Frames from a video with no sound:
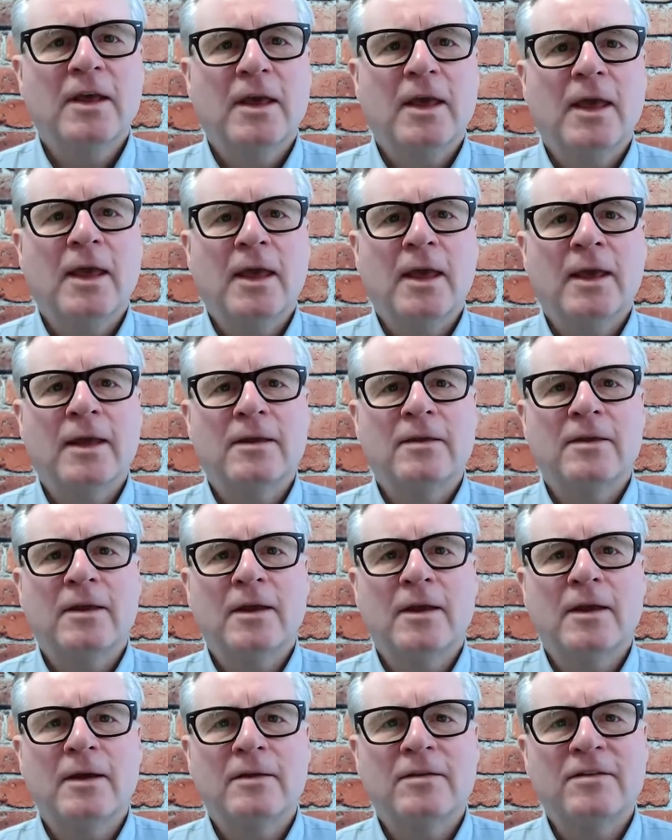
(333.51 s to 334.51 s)
And
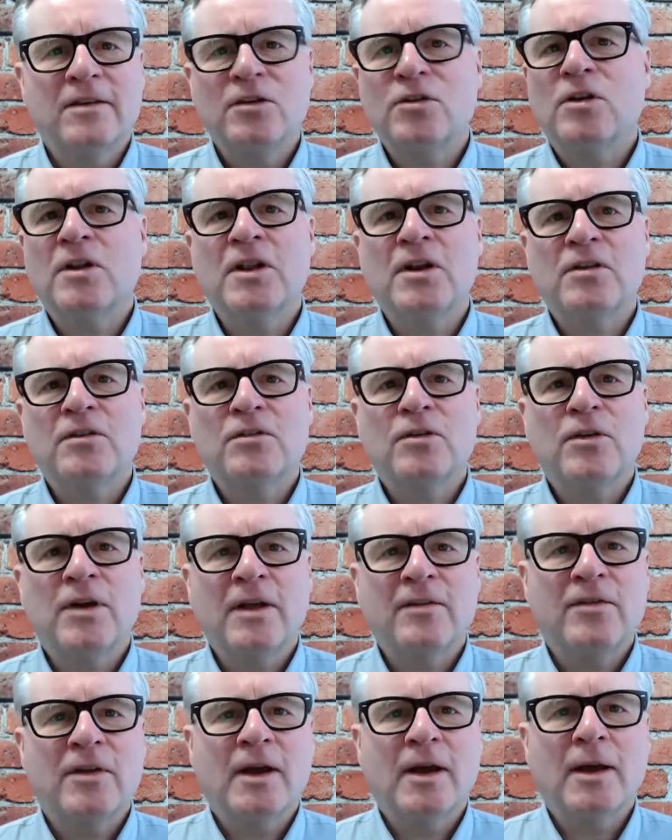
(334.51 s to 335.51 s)
senior leaders don't
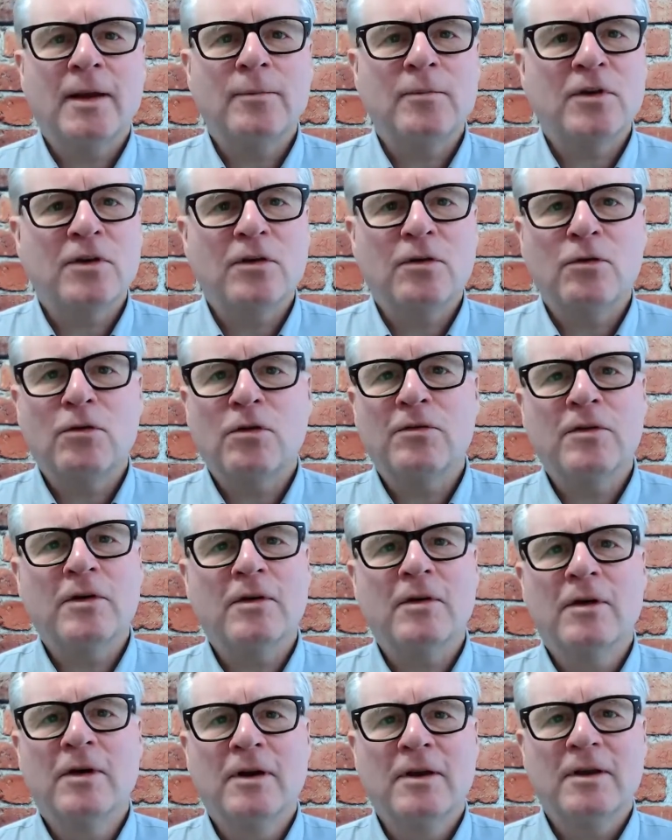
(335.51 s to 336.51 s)
have time to go
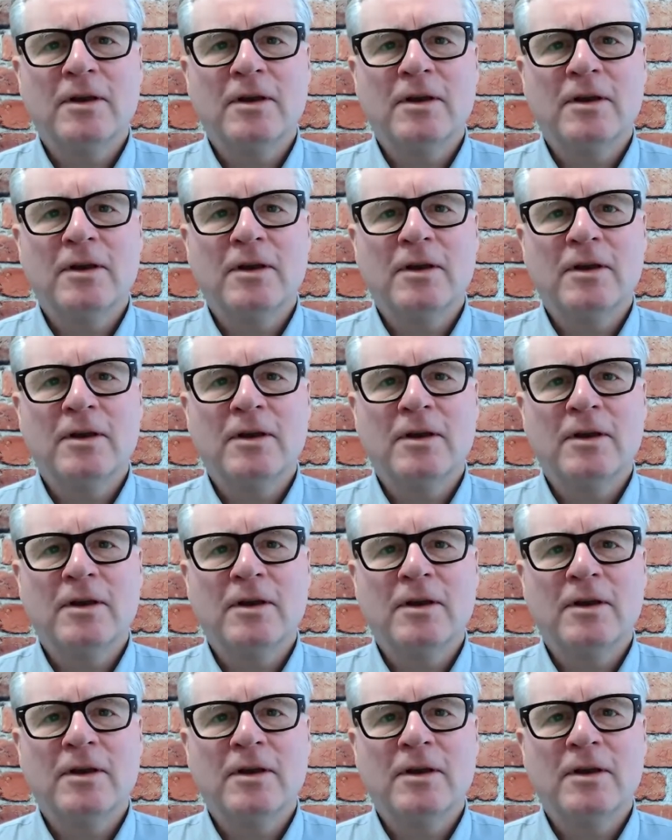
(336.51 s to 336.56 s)
over